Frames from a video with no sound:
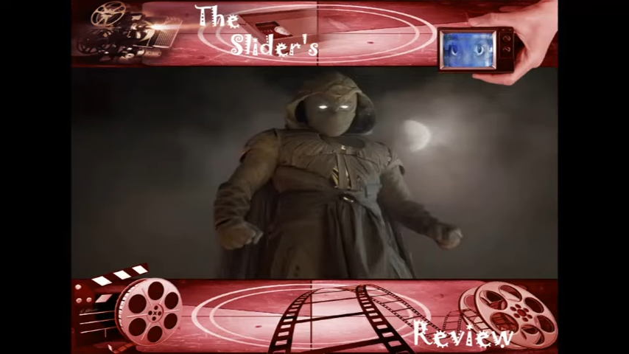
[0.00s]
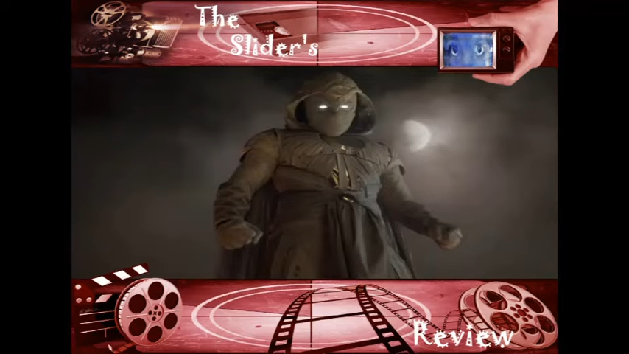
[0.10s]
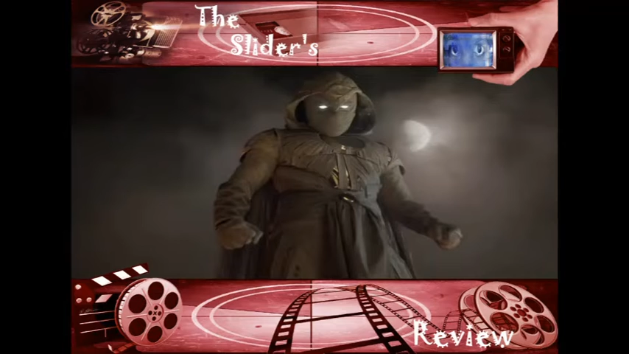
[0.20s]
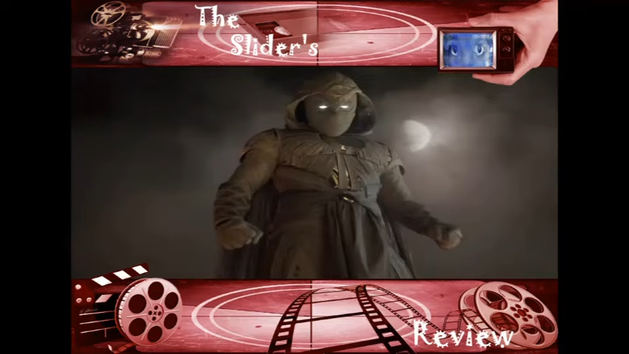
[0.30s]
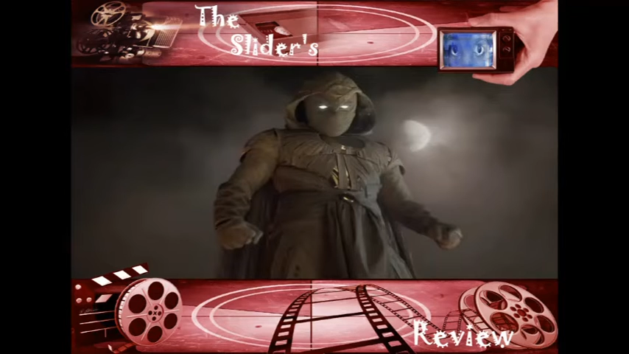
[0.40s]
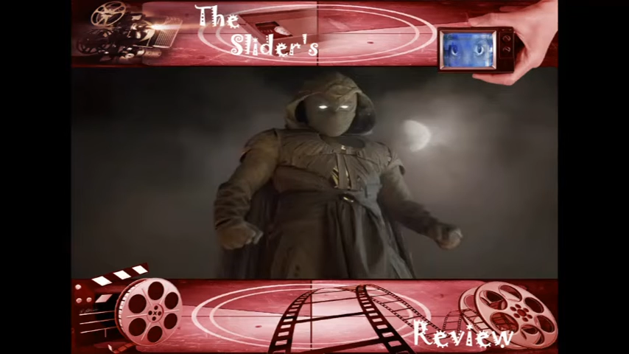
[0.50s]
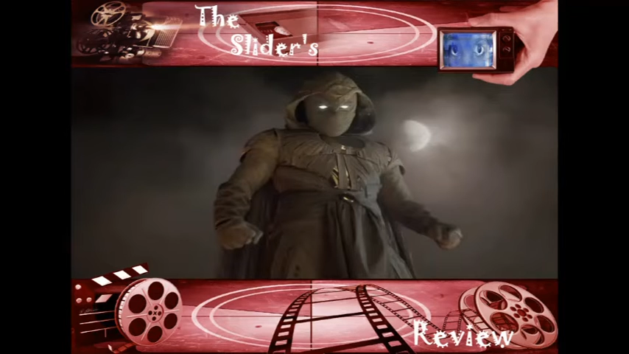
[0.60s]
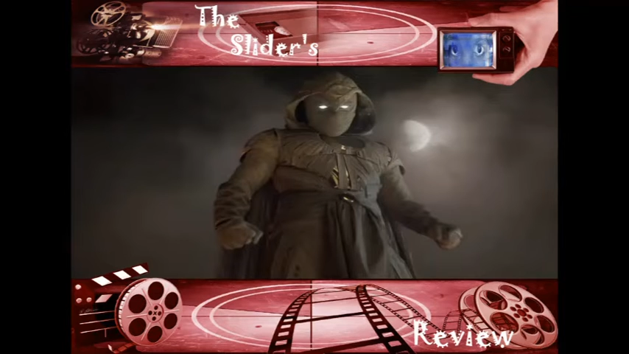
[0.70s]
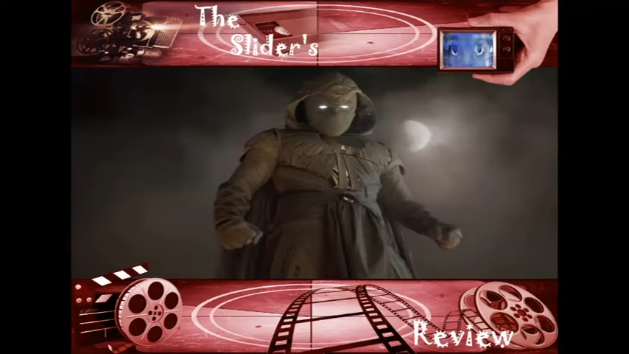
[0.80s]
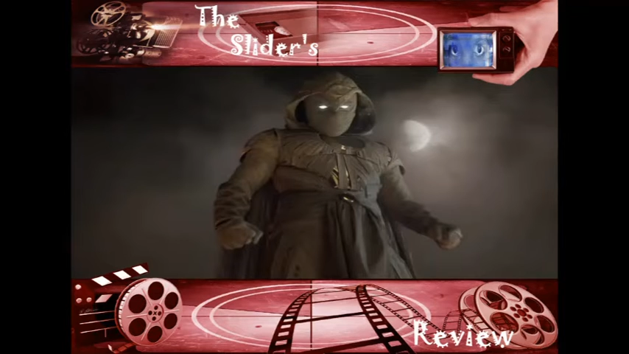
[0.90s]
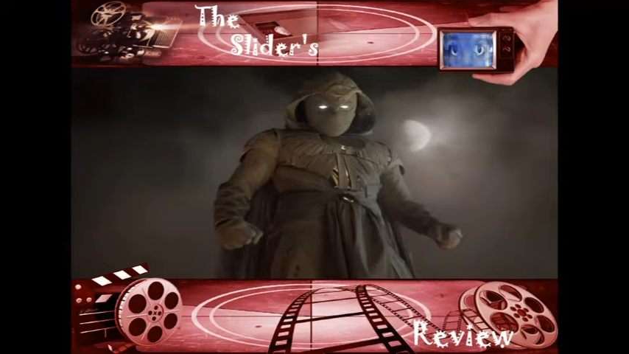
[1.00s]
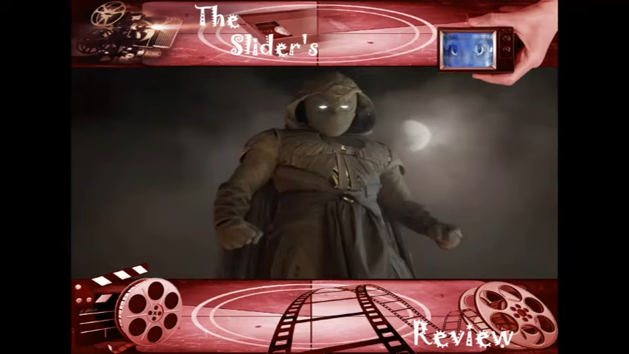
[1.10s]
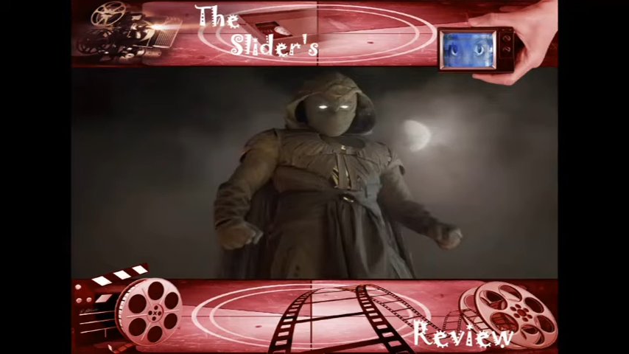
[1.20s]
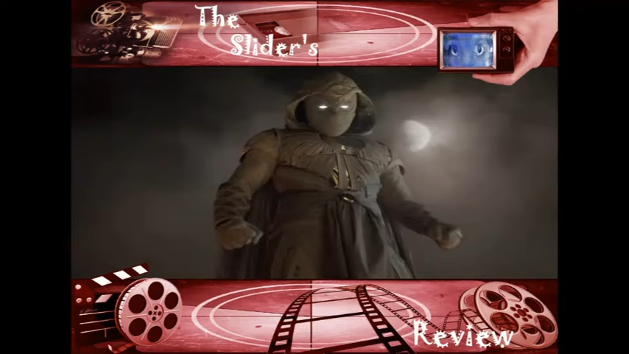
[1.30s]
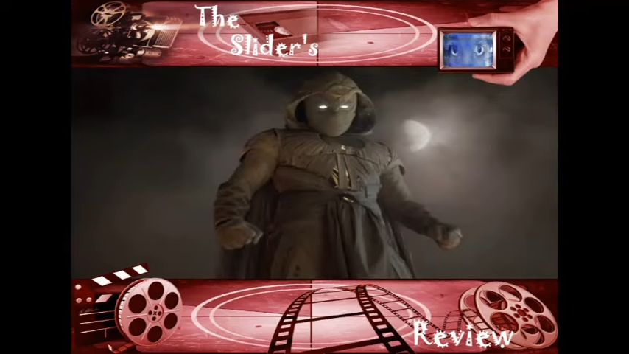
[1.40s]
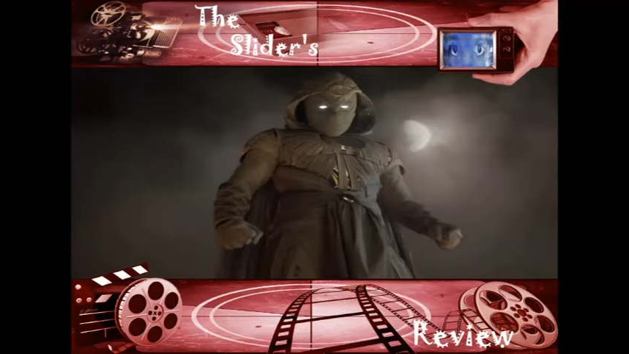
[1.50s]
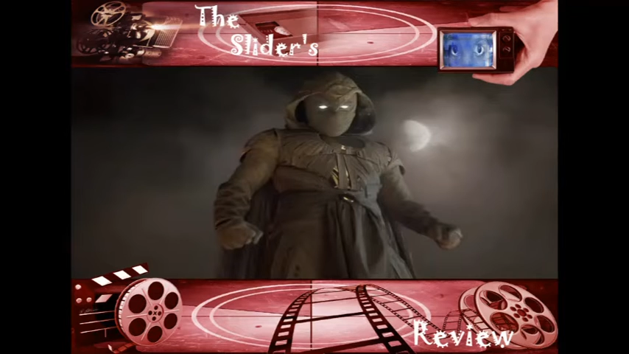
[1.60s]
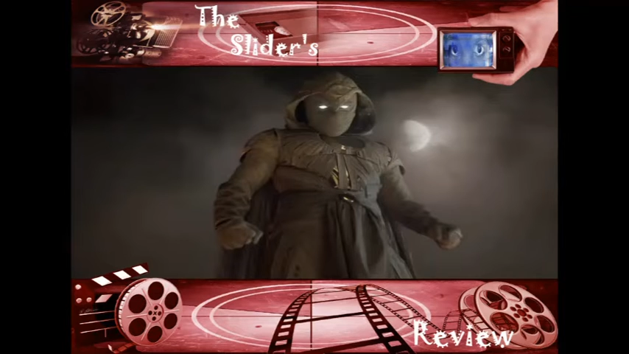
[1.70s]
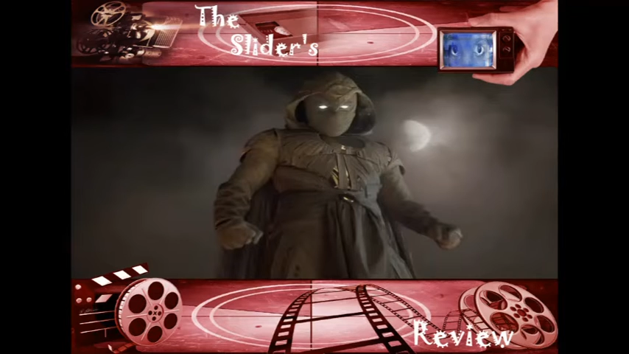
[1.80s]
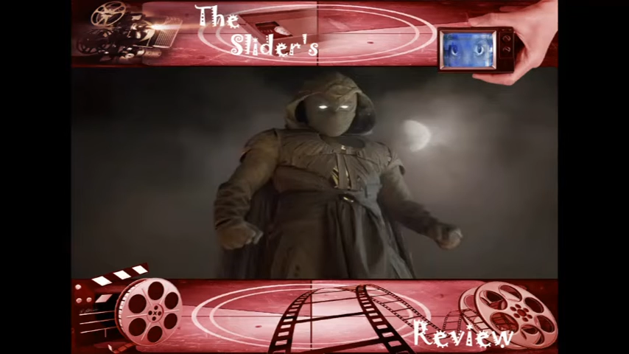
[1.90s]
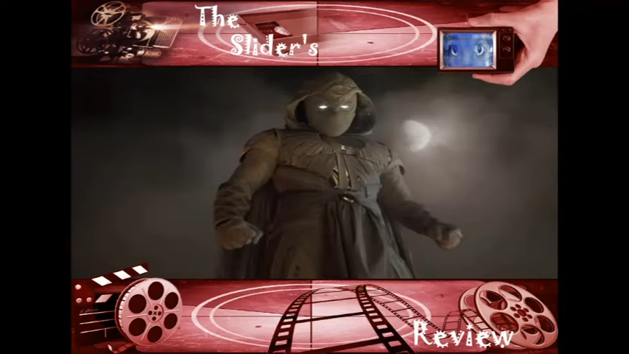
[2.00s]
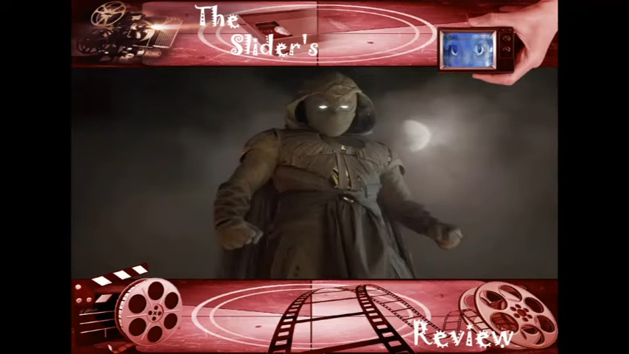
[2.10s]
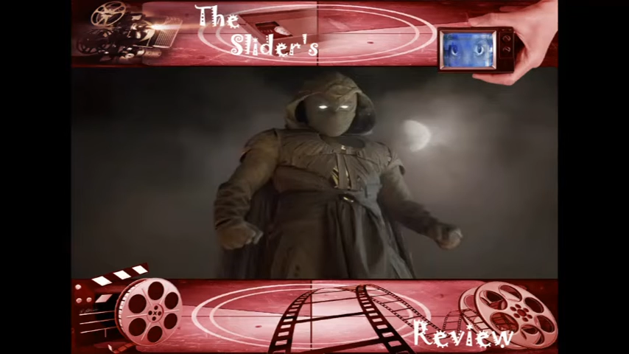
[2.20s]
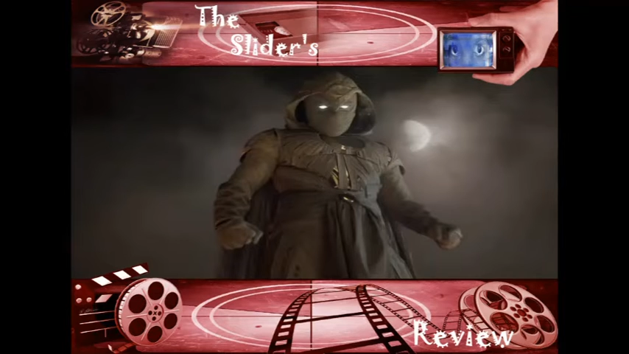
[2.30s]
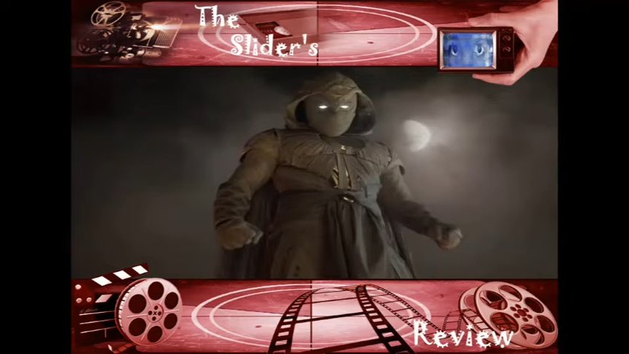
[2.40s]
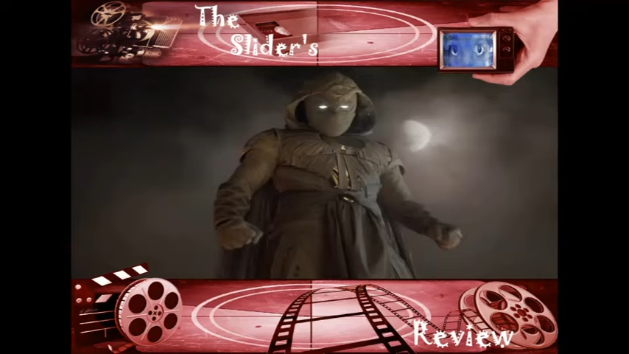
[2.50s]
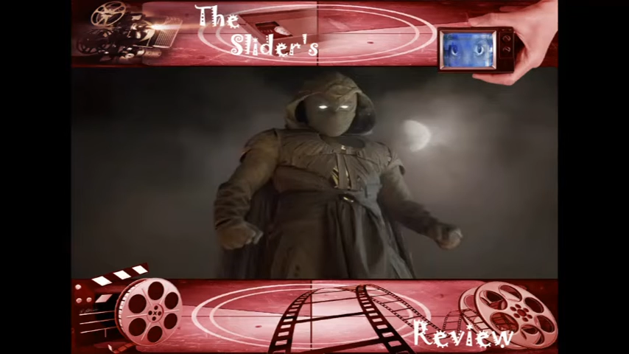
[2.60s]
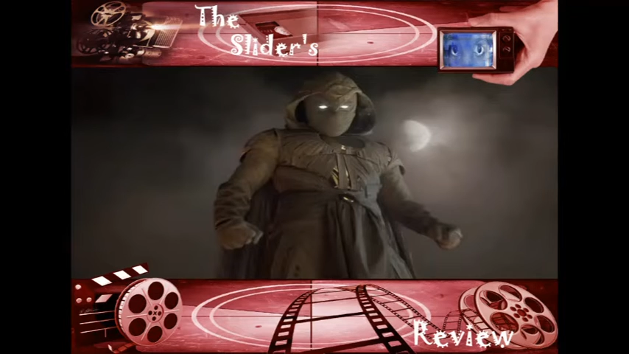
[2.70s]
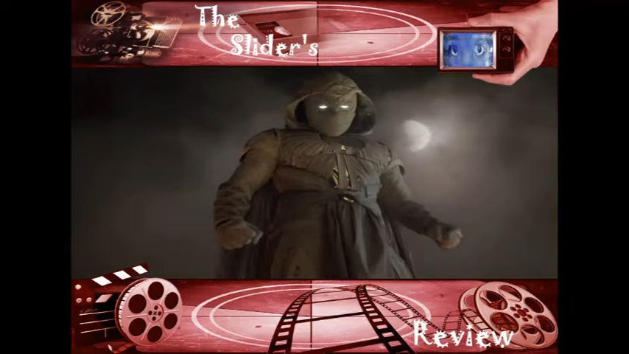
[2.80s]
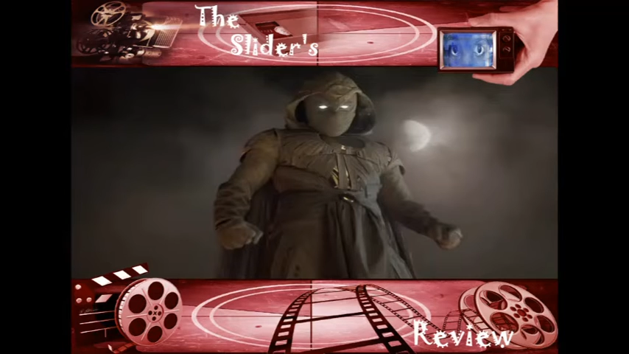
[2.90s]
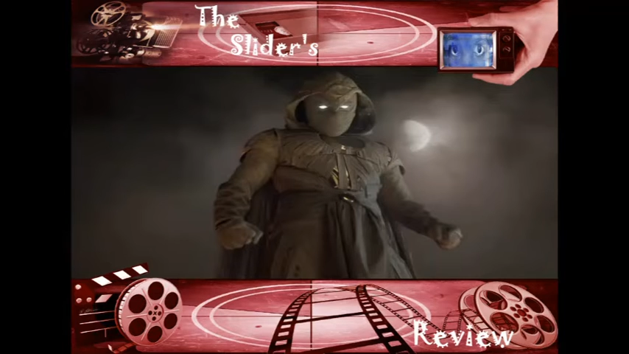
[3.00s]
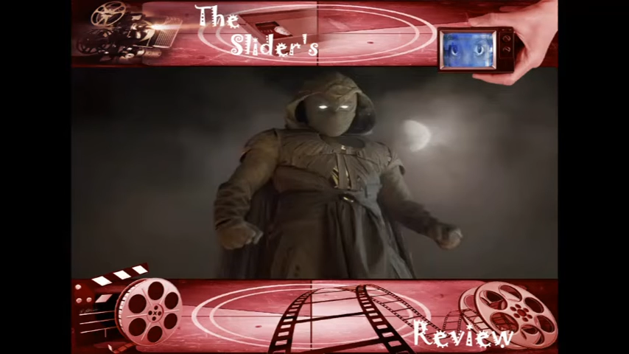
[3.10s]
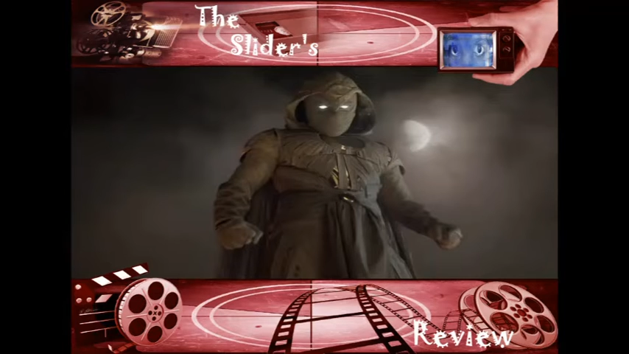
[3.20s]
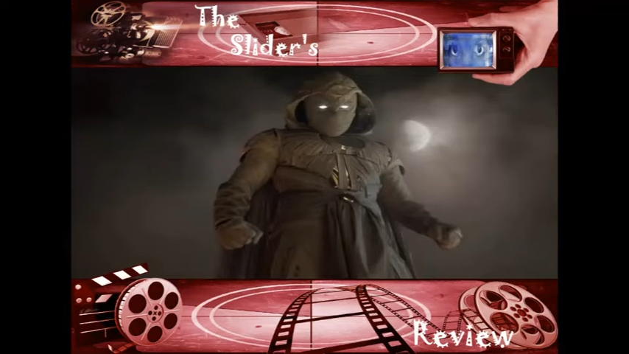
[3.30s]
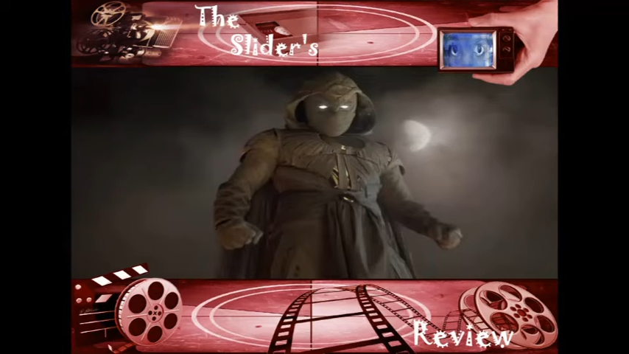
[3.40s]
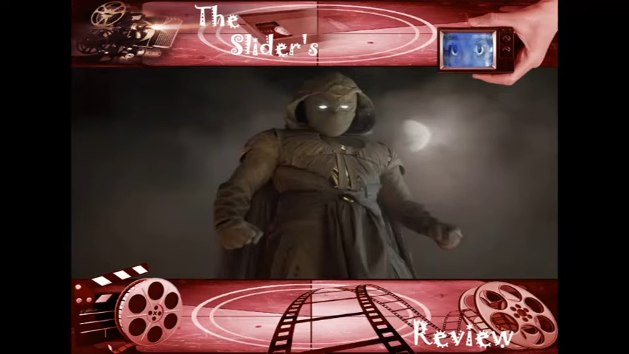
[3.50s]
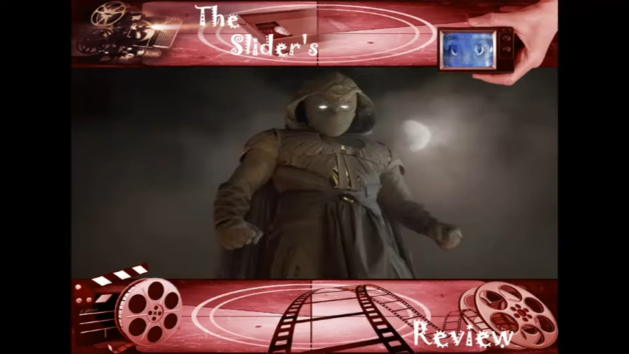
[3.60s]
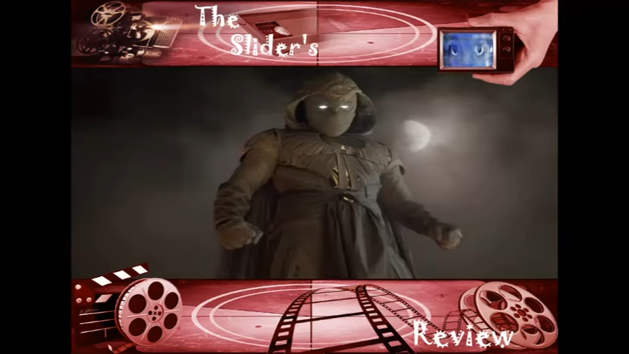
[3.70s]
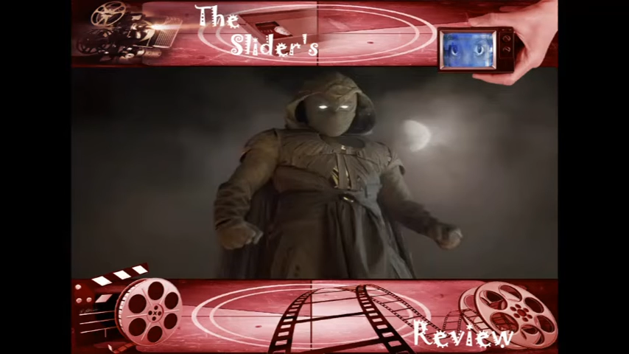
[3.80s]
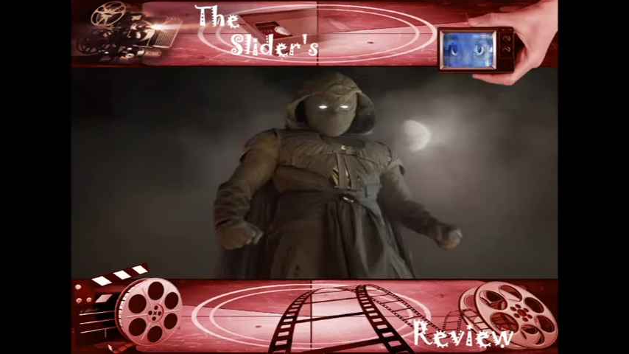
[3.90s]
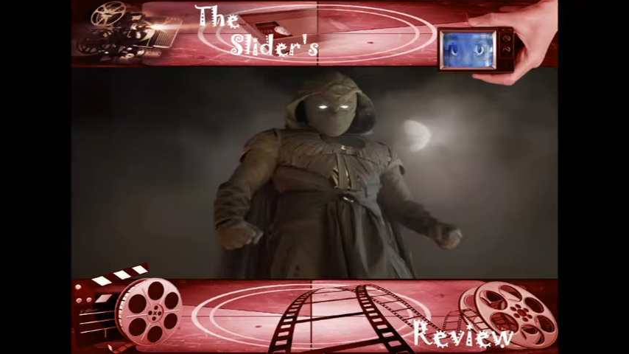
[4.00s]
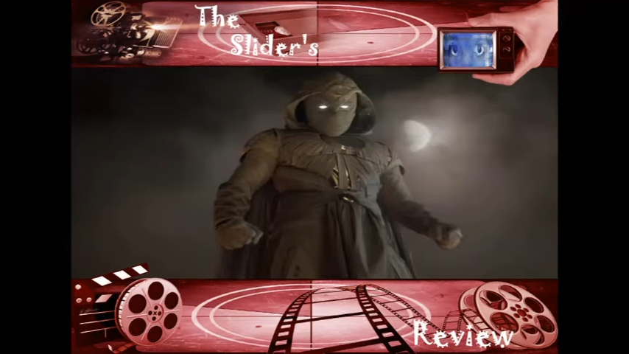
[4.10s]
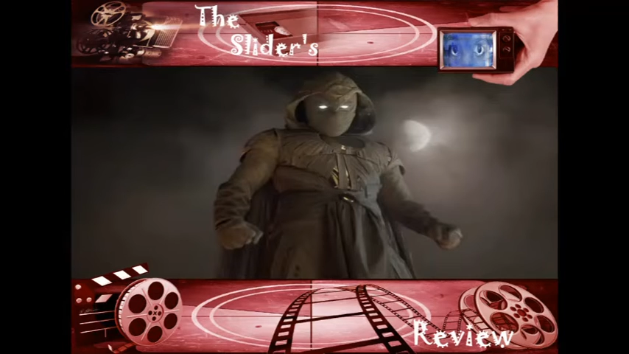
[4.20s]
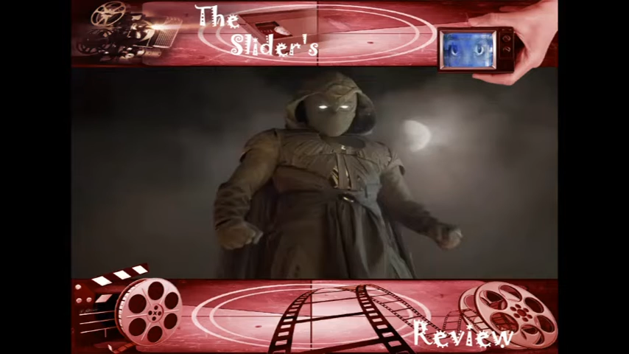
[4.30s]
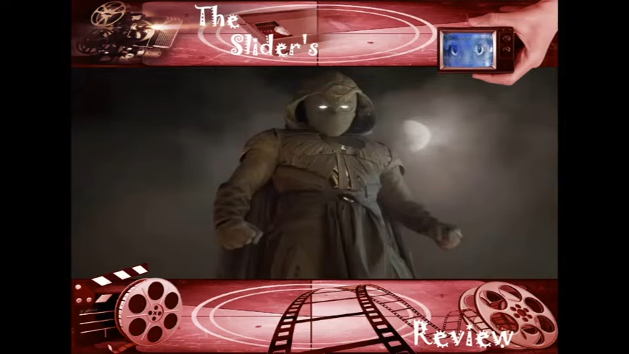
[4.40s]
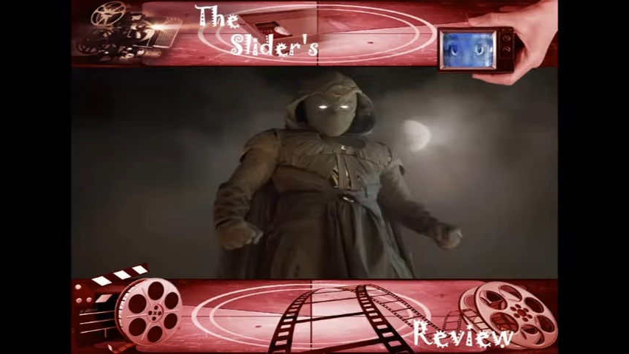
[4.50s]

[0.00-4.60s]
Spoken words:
[unreadable: no face in view]